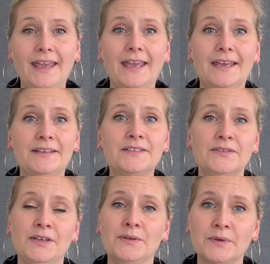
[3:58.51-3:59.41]
And,
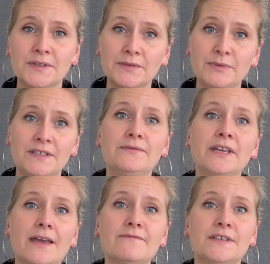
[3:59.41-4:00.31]
with
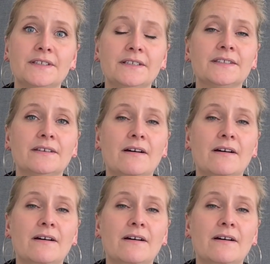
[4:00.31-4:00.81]
specific emphasis